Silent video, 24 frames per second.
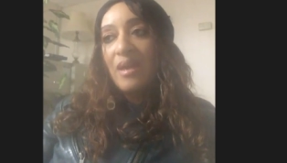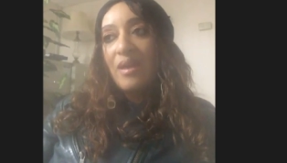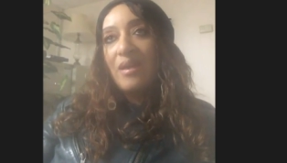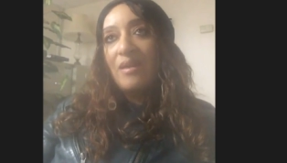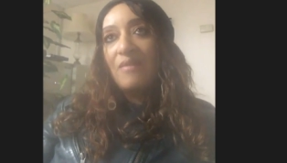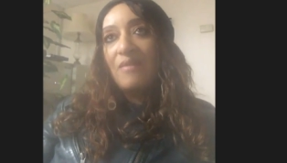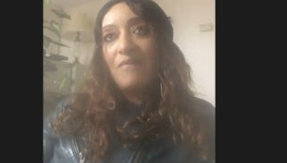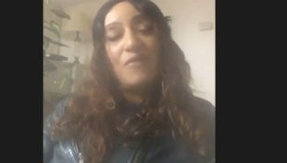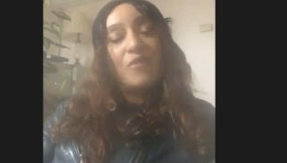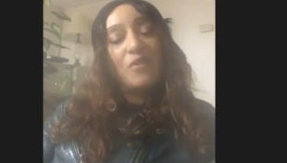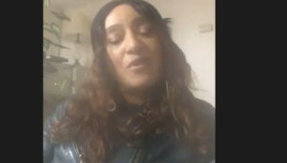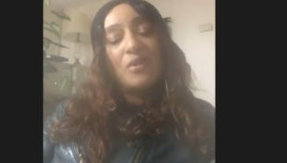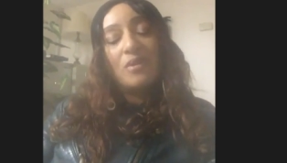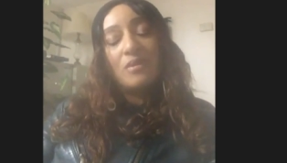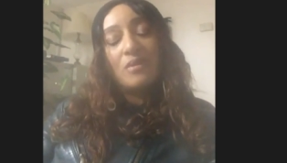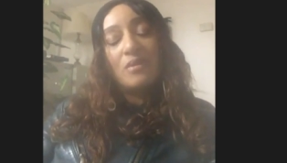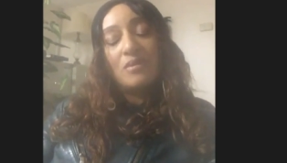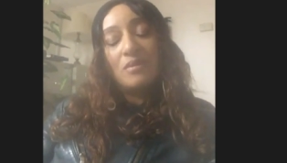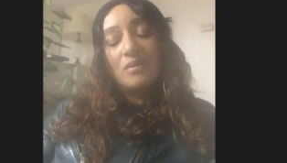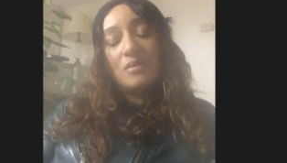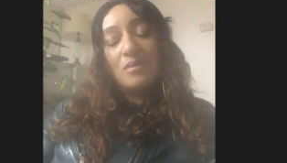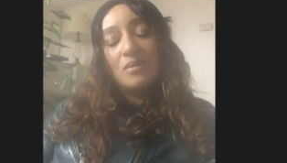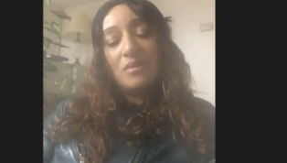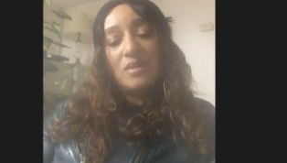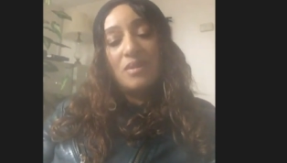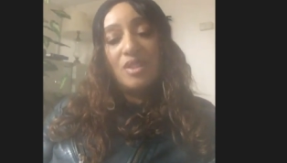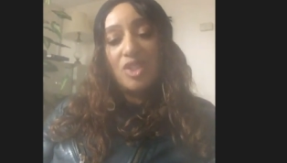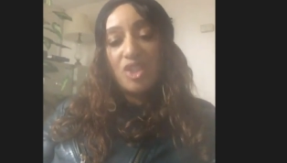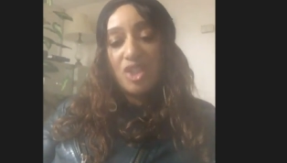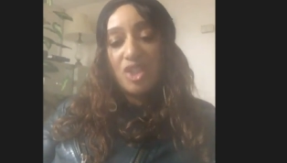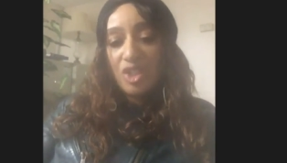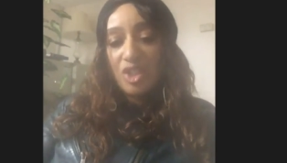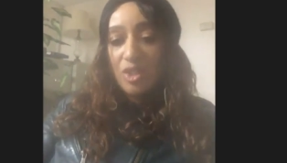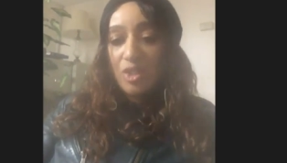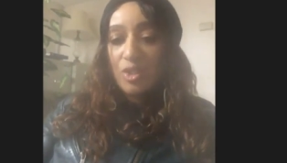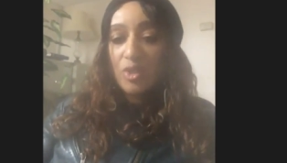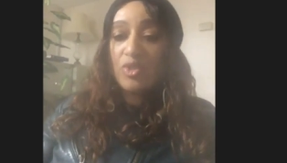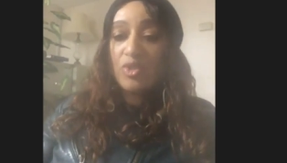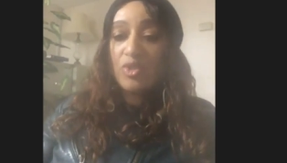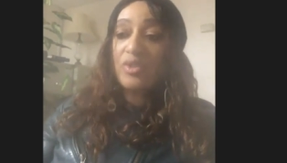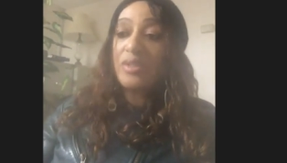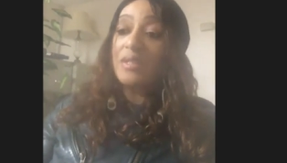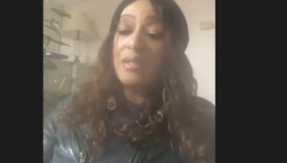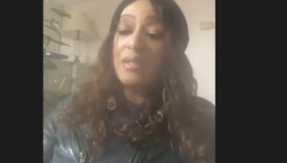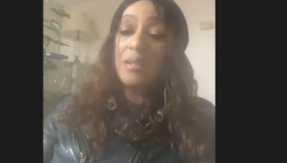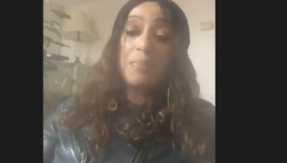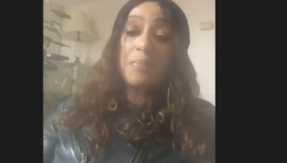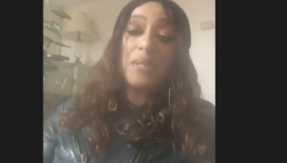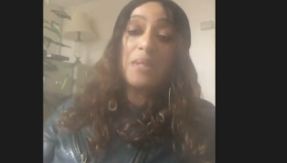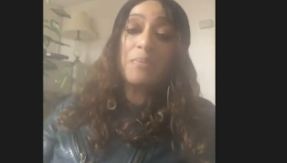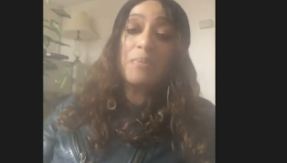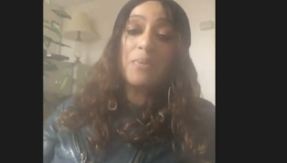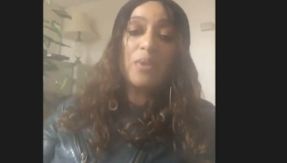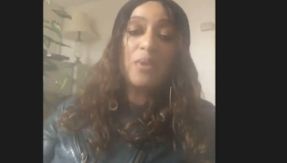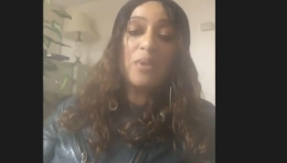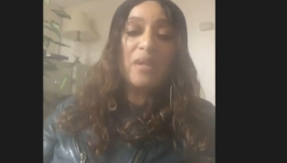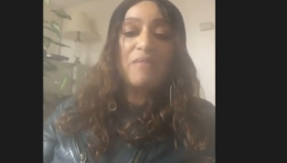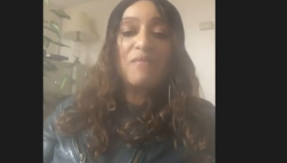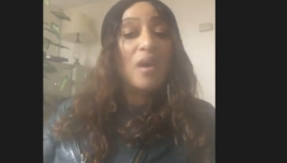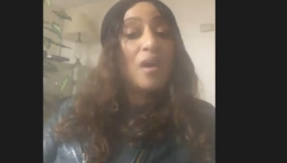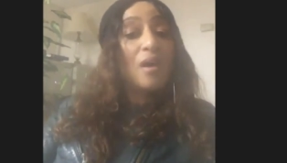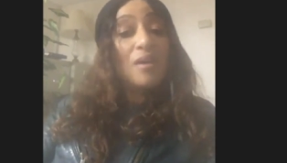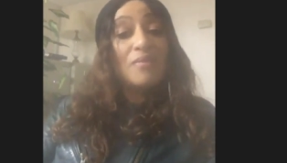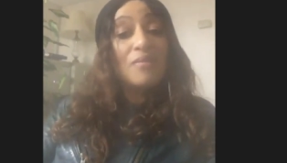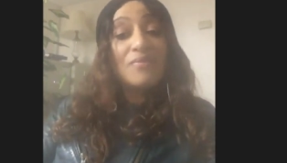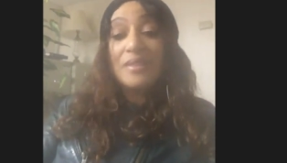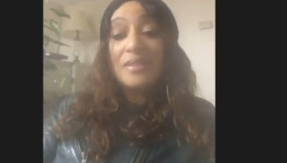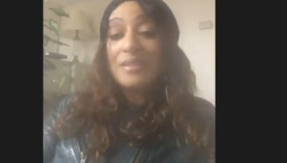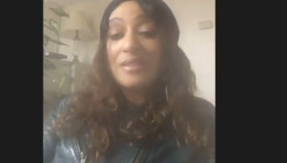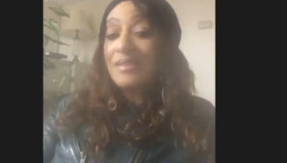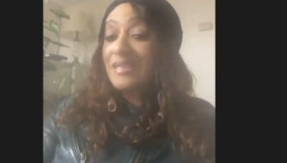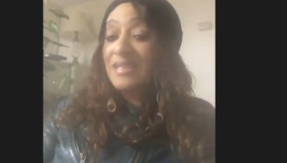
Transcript: and for the children and the people involved